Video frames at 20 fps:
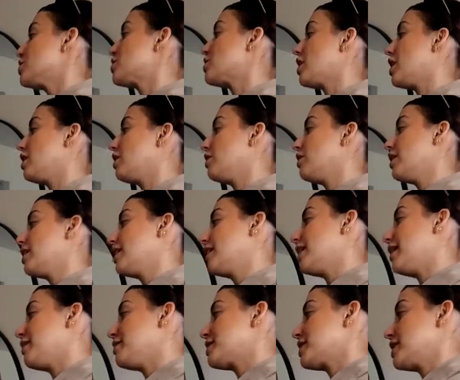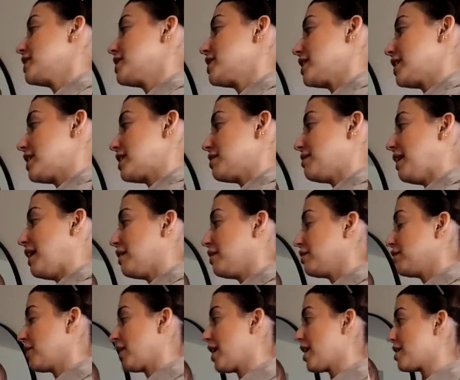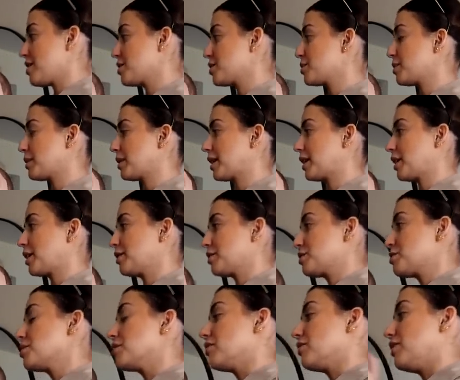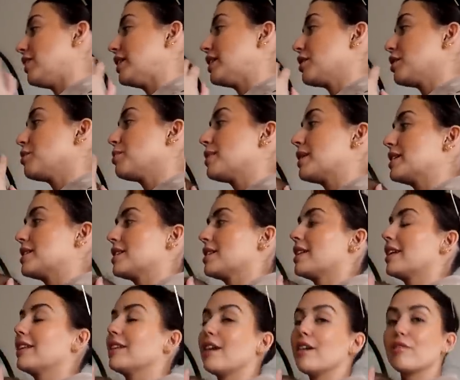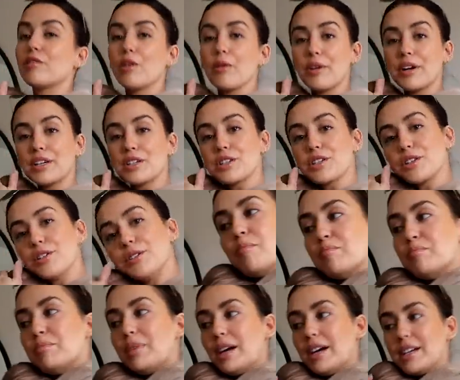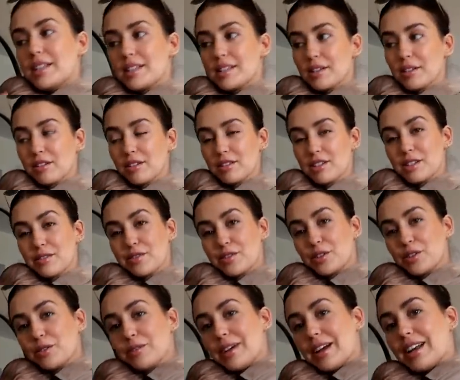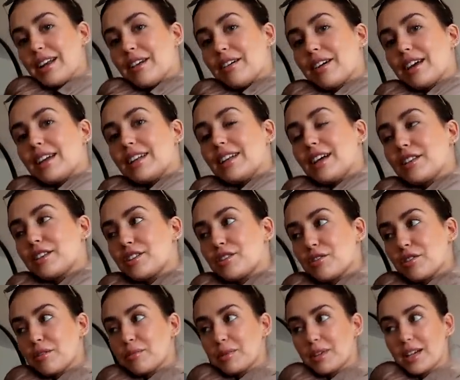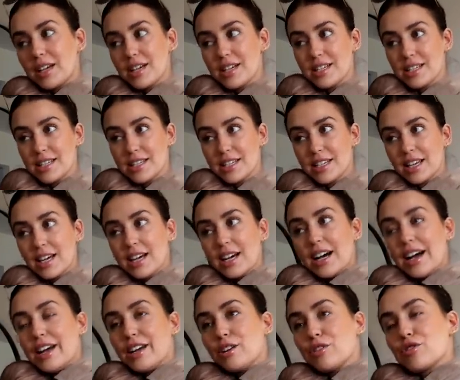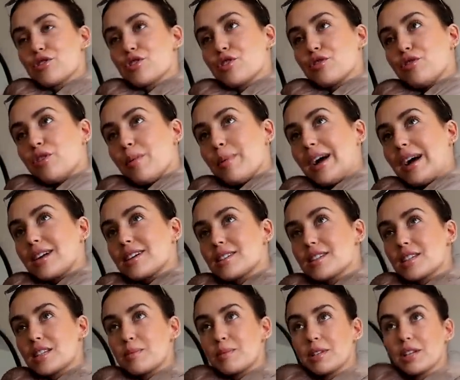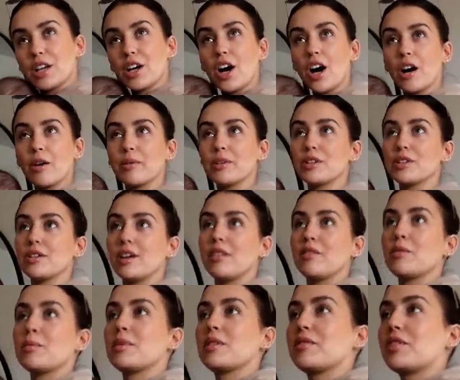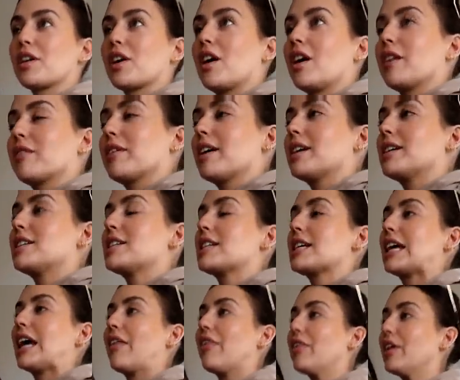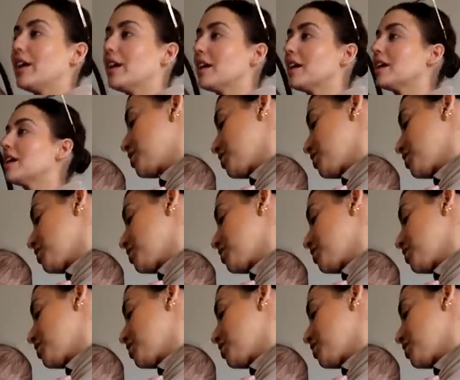So, I was going to take them out of the house. We were going to go to a fun little place that they love going to, but it's a little difficult right now getting out the door because I know she'll fall back asleep in the car. We do have a bit of a car ride to get there.